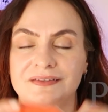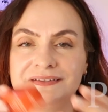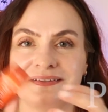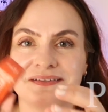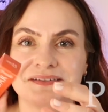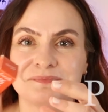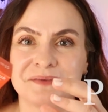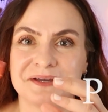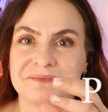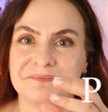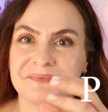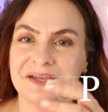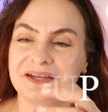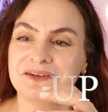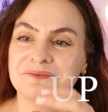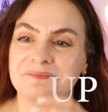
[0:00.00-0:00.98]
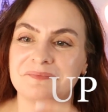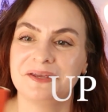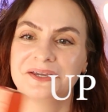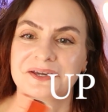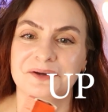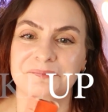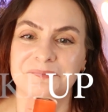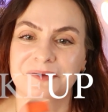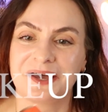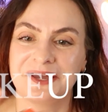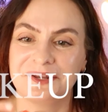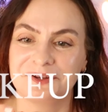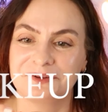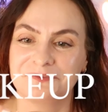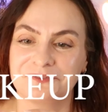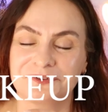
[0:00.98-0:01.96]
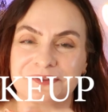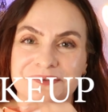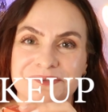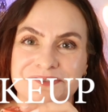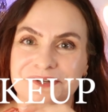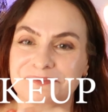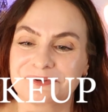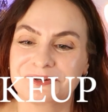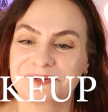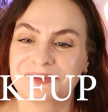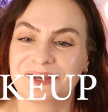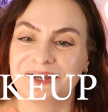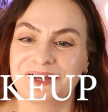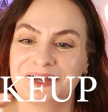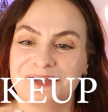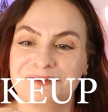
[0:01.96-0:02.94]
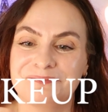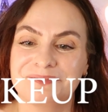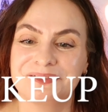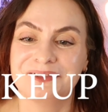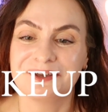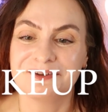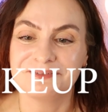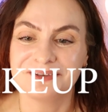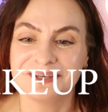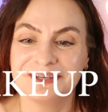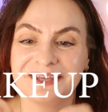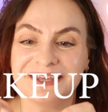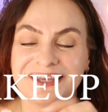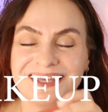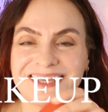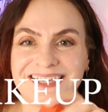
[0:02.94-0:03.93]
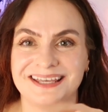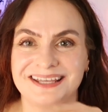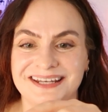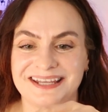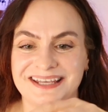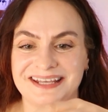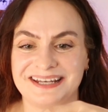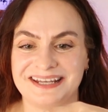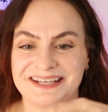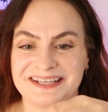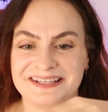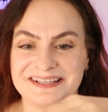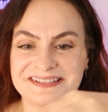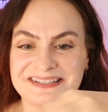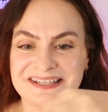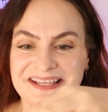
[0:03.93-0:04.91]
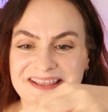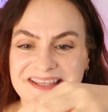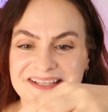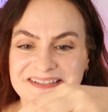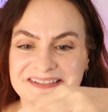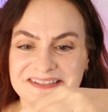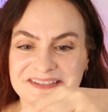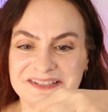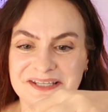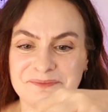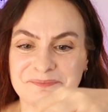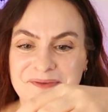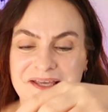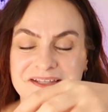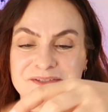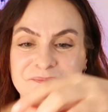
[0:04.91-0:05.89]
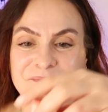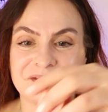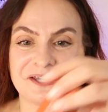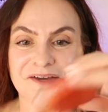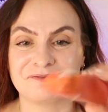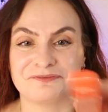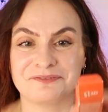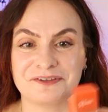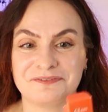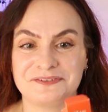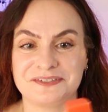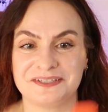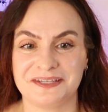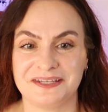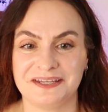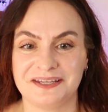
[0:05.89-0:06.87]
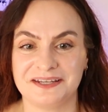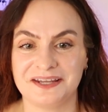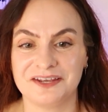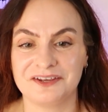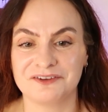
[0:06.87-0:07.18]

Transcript: This is my main makeup item for the summer that I am loving, and it is this lip SPF 15